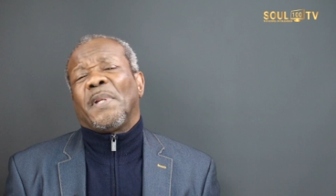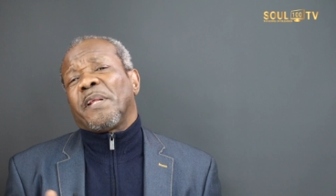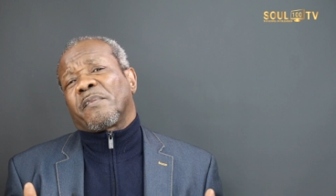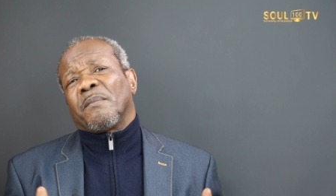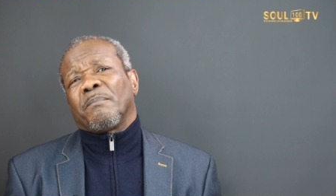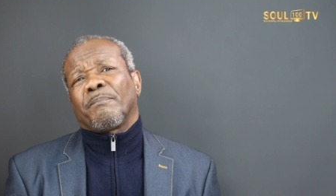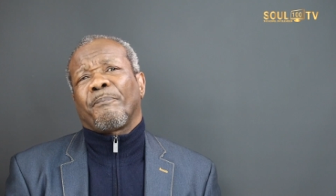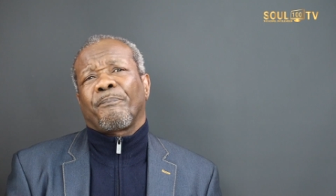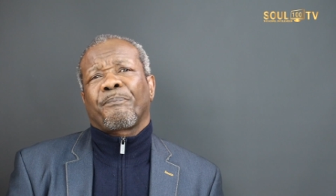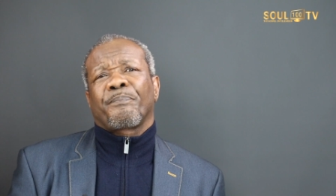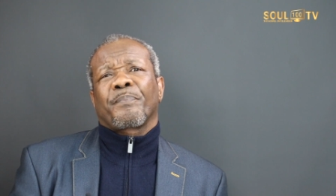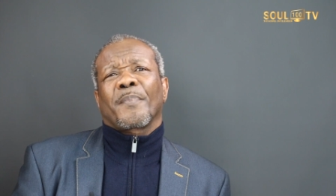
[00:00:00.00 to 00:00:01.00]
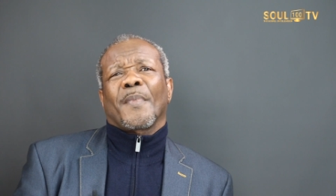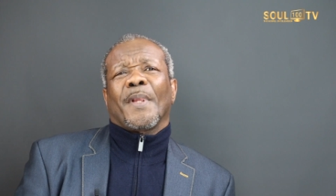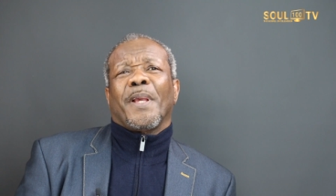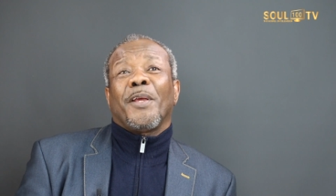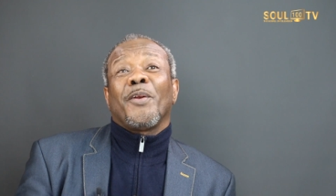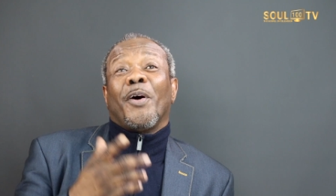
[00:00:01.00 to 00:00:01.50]
Listen,
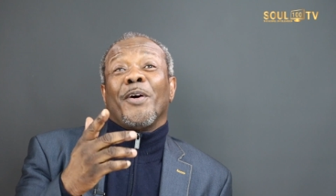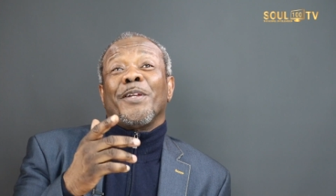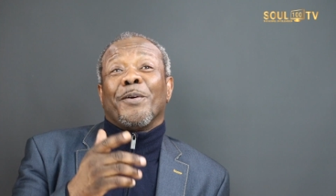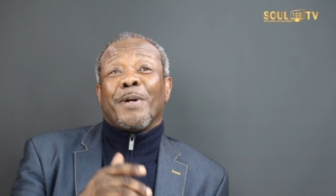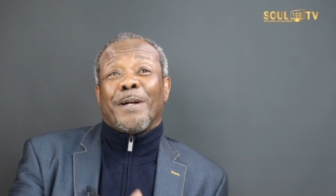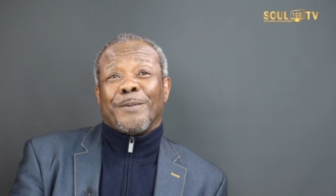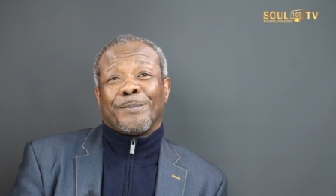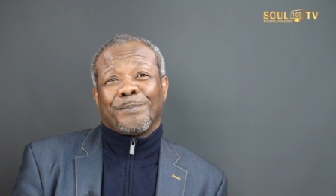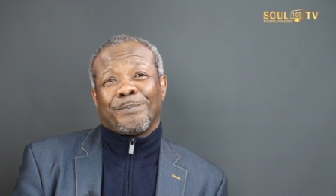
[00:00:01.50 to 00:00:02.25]
you're not on your own.